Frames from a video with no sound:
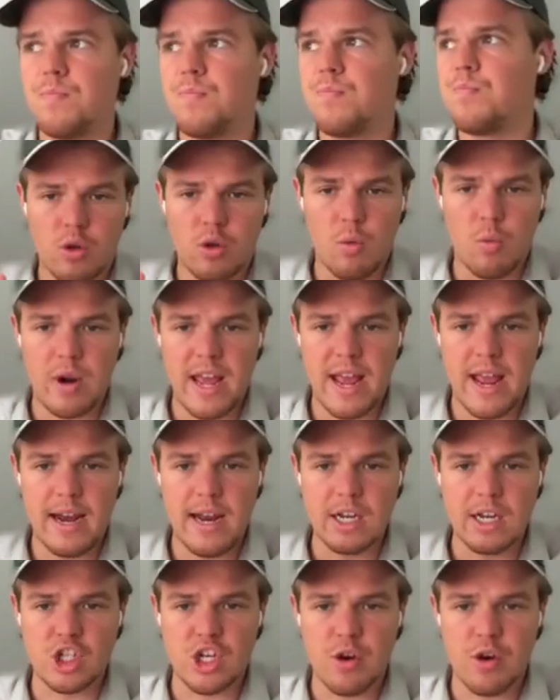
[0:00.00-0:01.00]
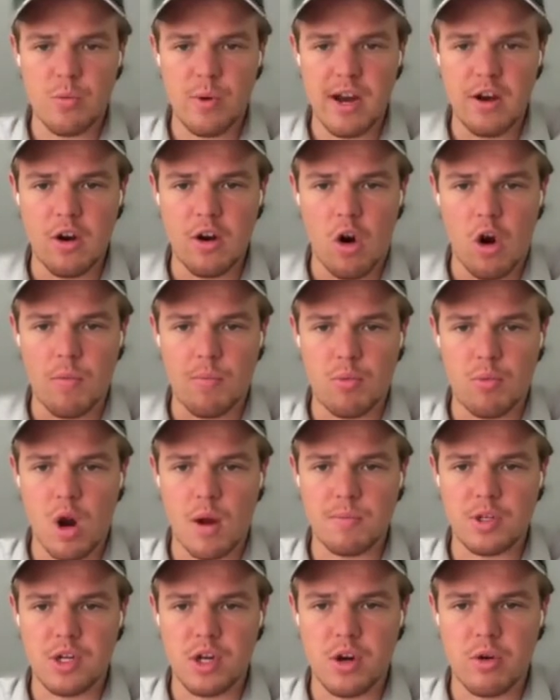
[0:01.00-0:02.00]
Went ahead and generated our
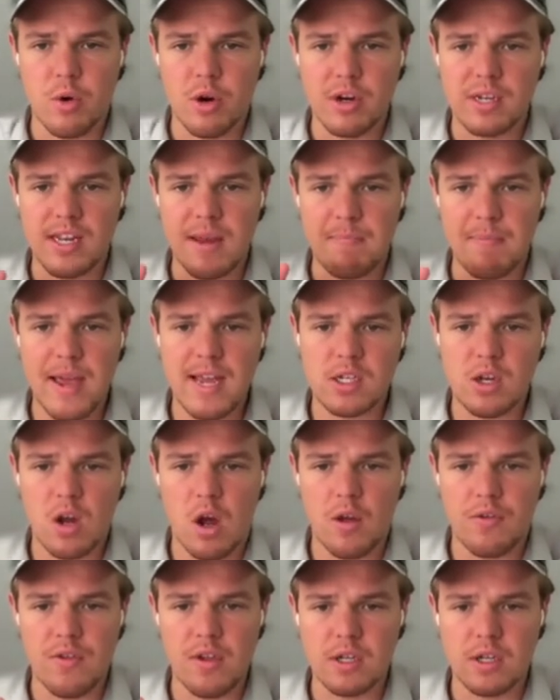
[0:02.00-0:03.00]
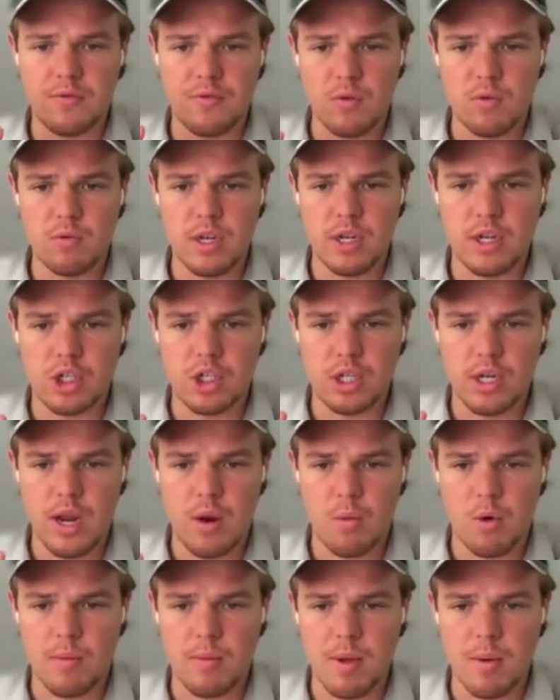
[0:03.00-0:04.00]
prompt here. We're gonna say based on this food dish, and
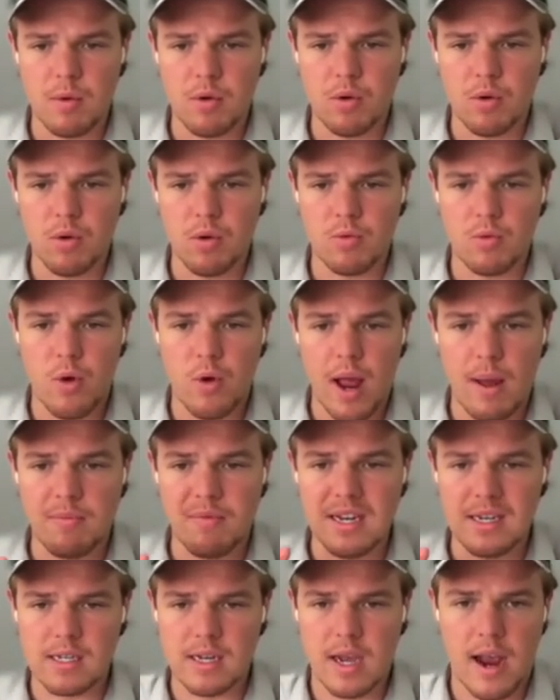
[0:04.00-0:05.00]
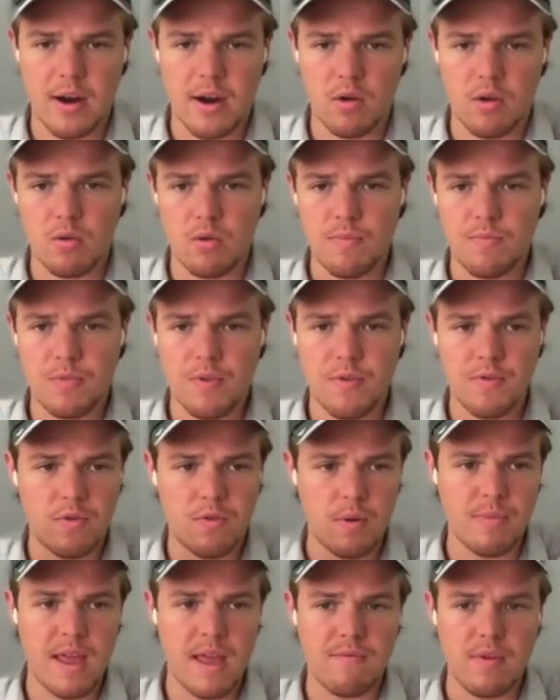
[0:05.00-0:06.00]
we're gonna be able to grab the title
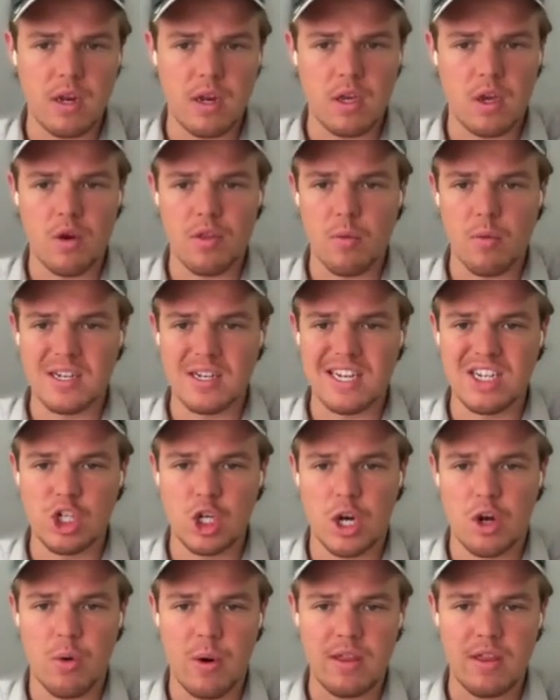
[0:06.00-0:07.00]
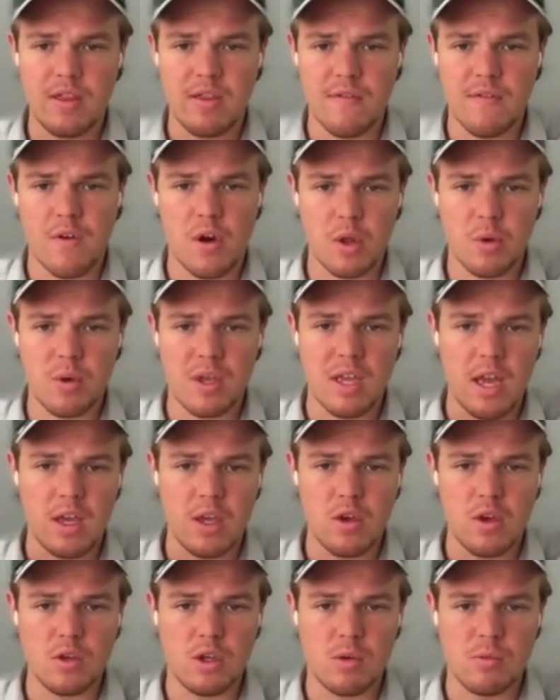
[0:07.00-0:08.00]
from that video. And then we're gonna say generate the following. A
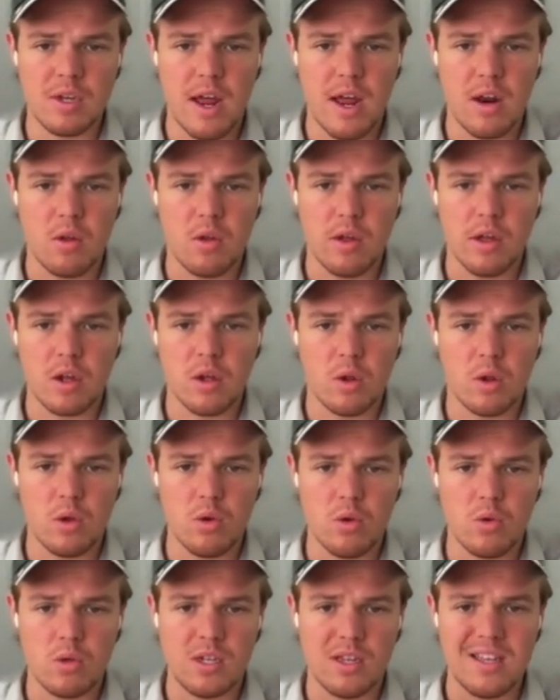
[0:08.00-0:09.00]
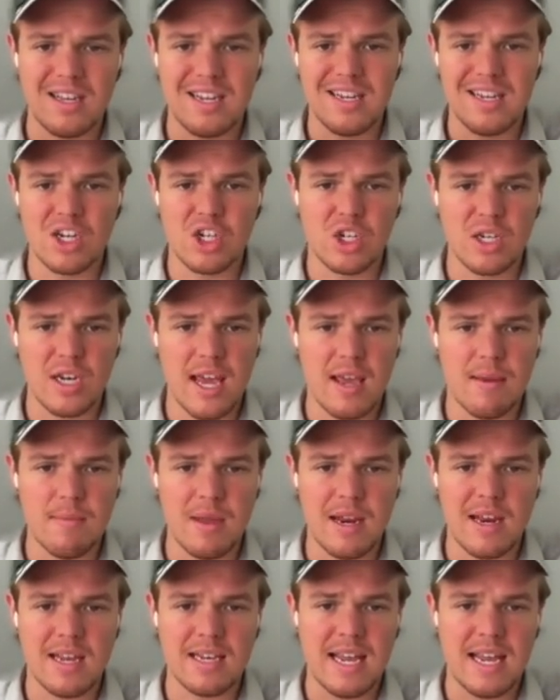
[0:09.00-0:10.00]
YouTube title includes the dish name
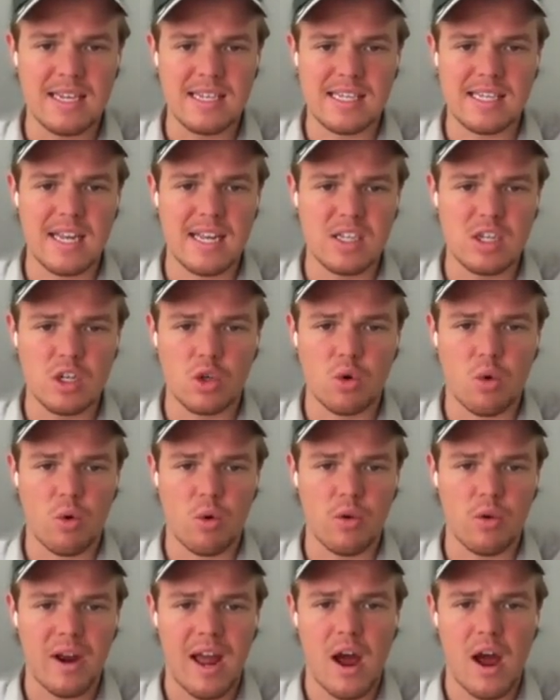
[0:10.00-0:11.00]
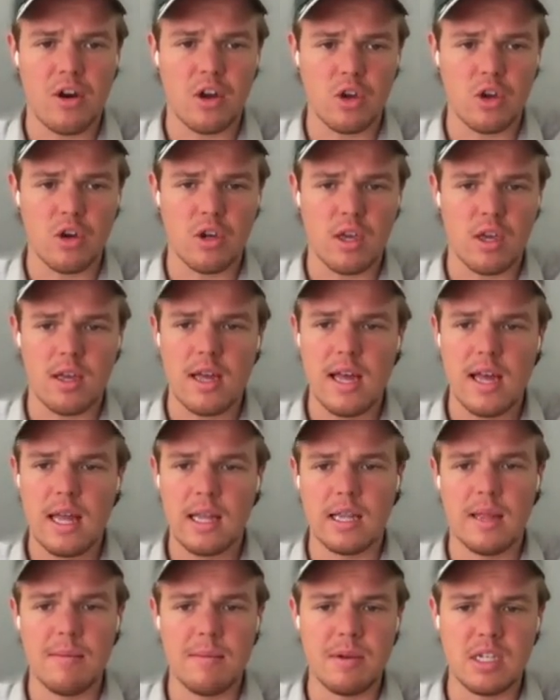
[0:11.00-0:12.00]
in it and says tutorial on how to cook it,
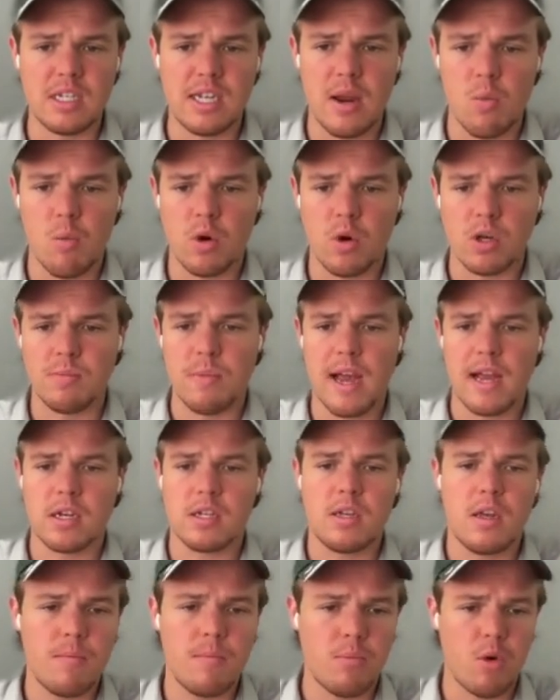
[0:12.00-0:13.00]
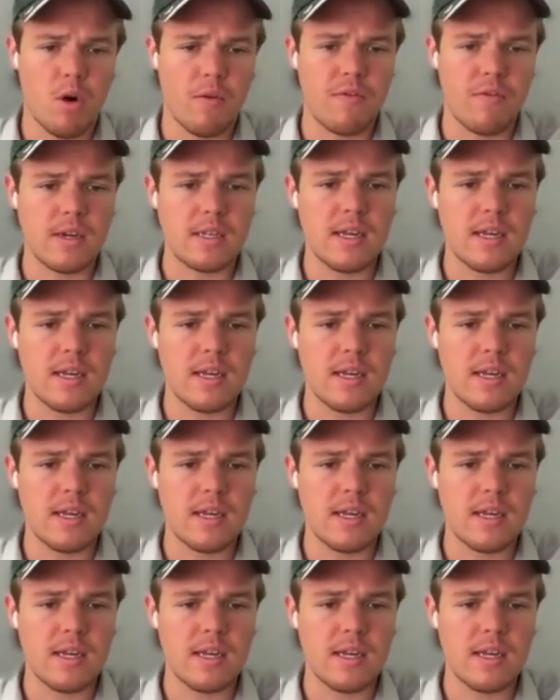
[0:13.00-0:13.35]
limit to ten words max, perfect.